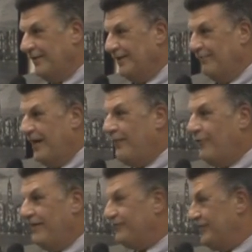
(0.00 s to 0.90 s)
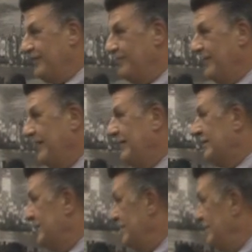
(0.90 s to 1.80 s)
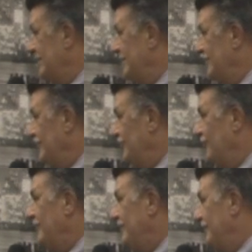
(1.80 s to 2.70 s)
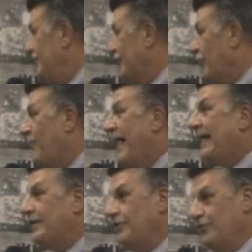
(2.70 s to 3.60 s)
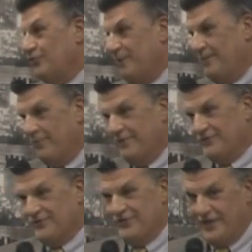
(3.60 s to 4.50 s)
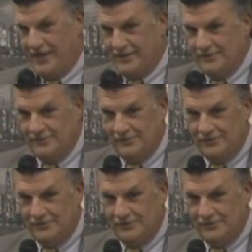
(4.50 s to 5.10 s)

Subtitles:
And my wife said to me, you need to either go back in the newspaper business again,